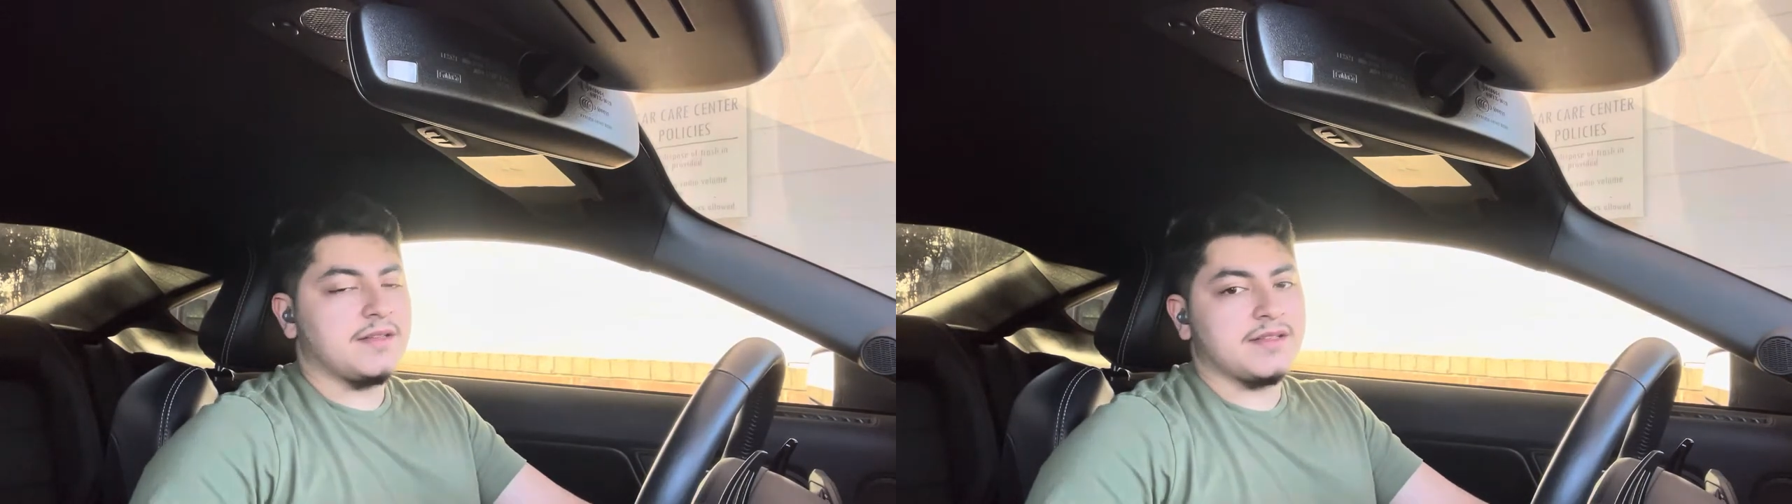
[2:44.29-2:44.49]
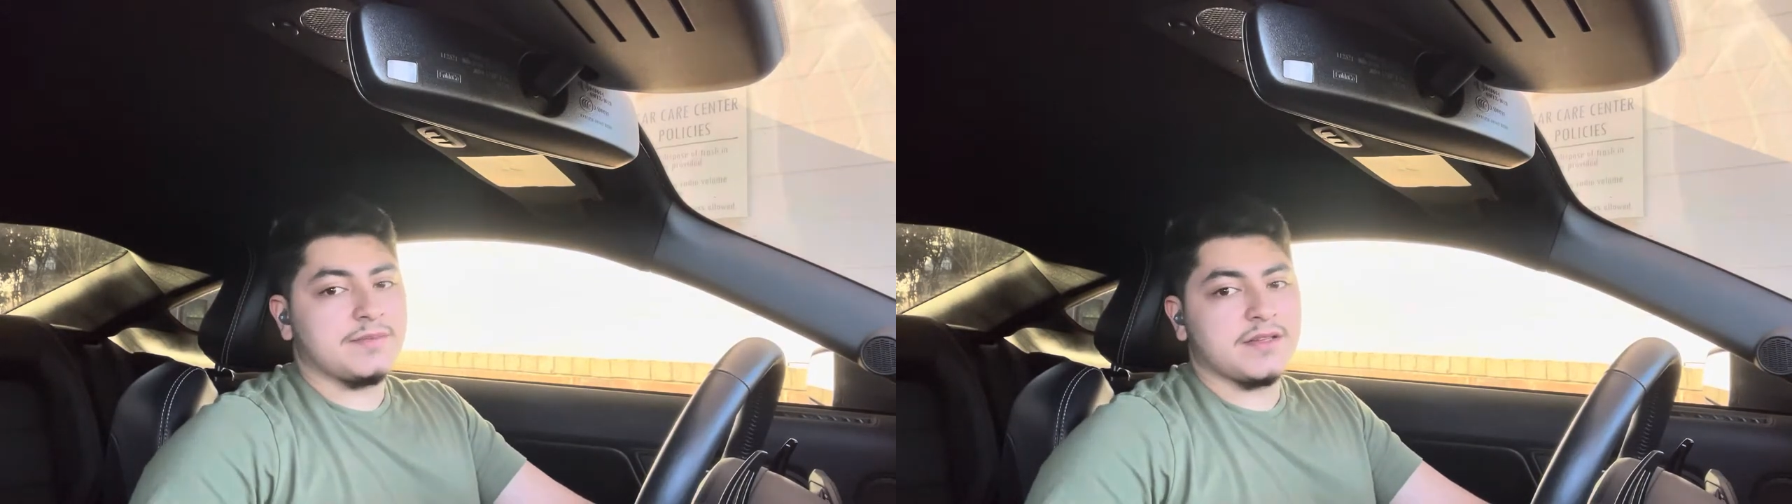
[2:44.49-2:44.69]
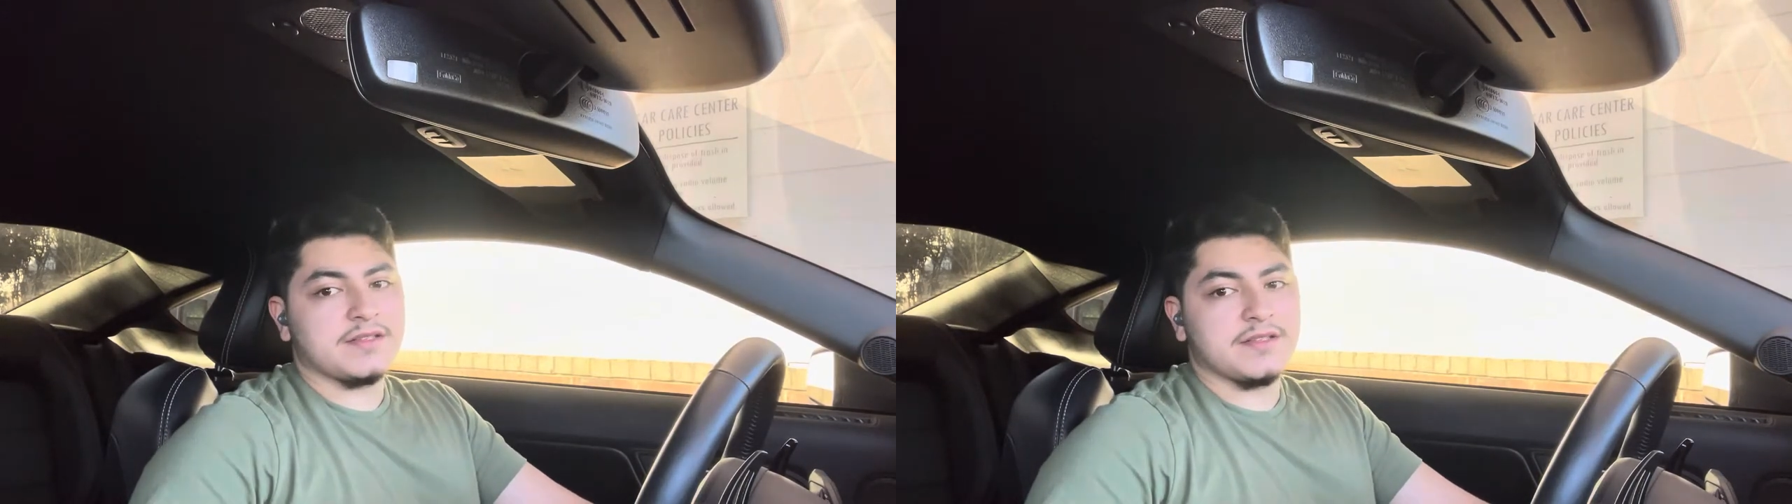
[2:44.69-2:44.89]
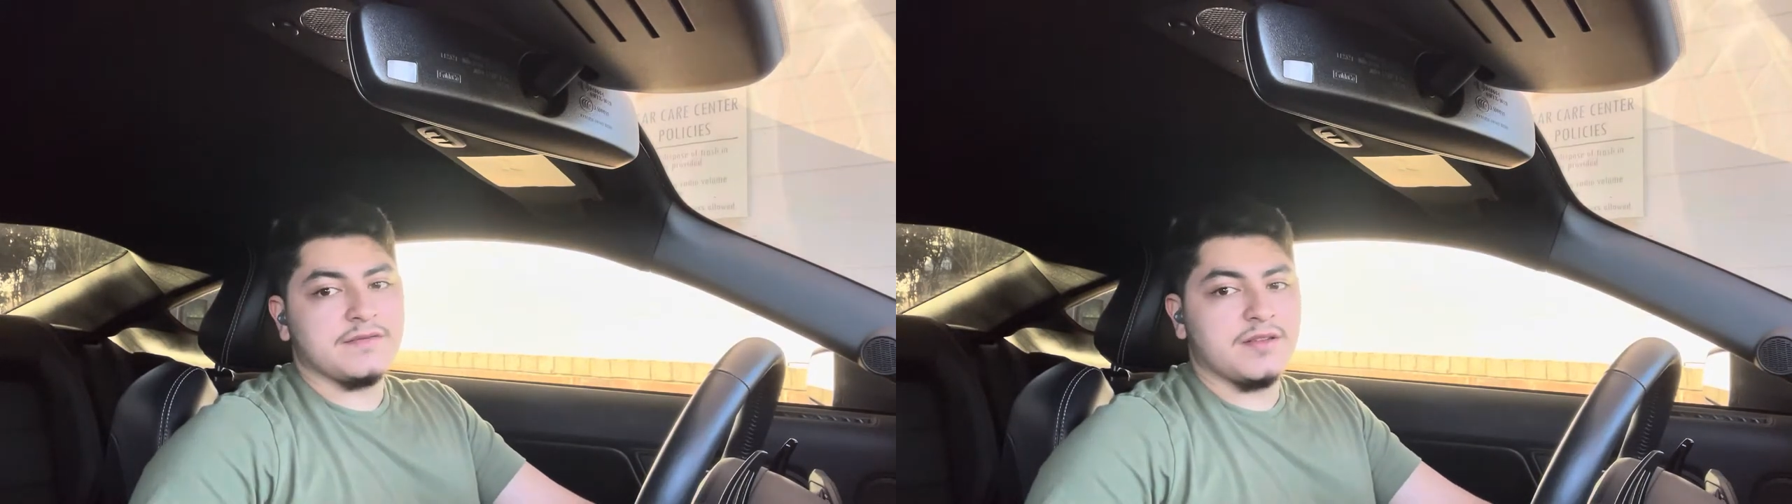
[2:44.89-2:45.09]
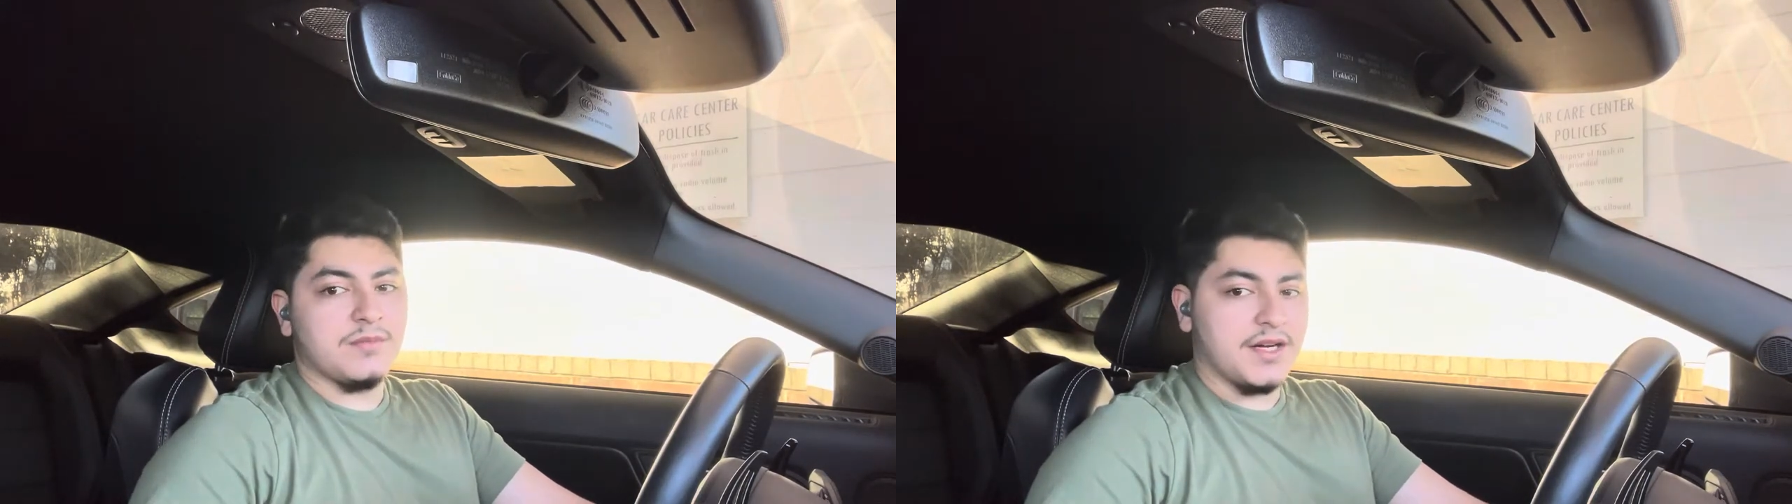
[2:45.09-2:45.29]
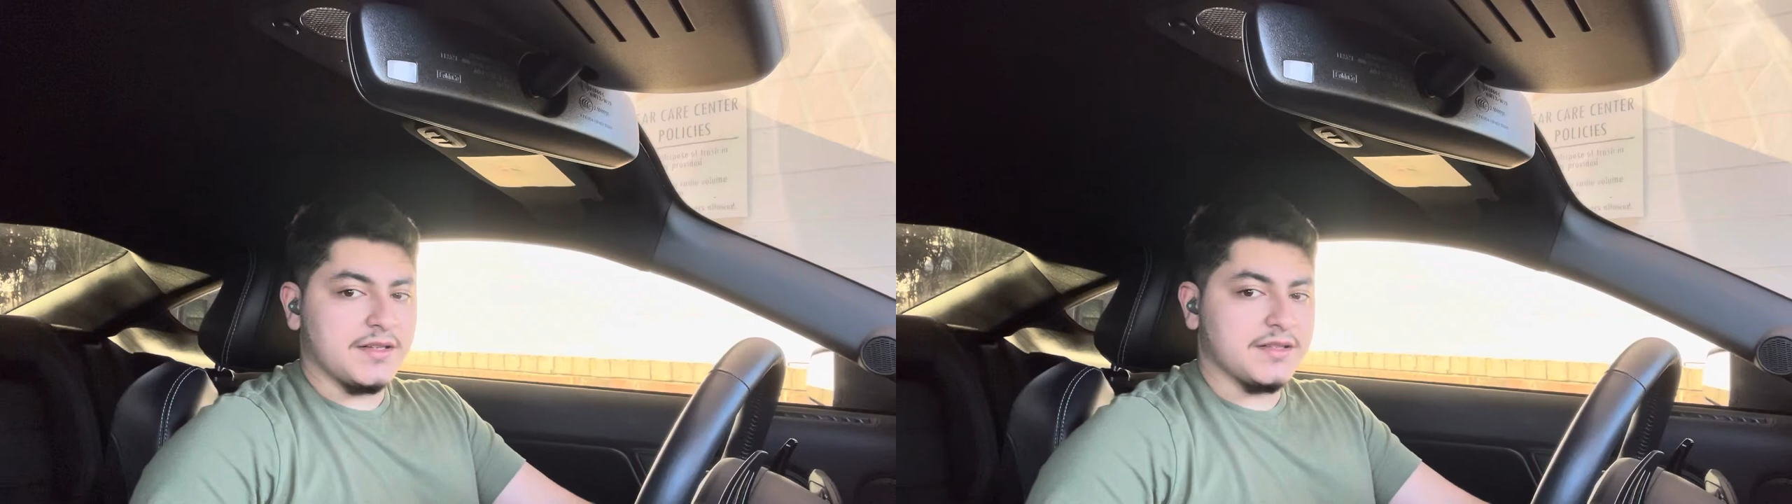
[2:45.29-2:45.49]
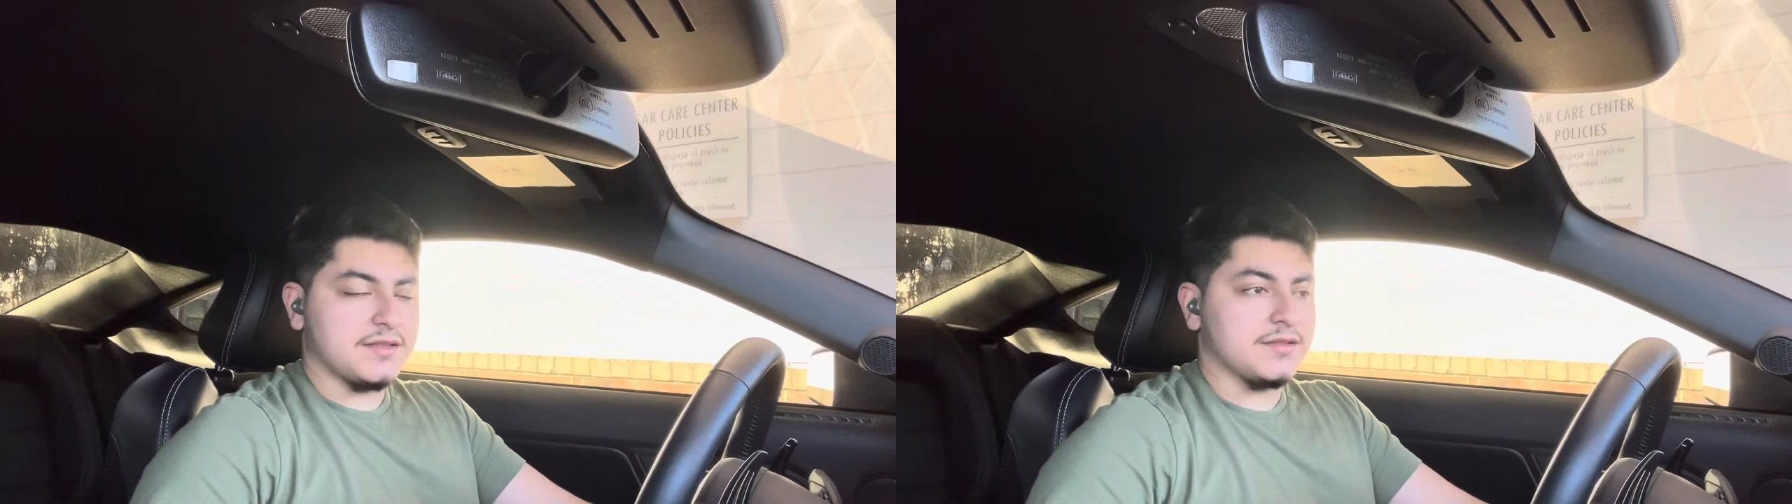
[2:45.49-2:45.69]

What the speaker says: especially if you mod it.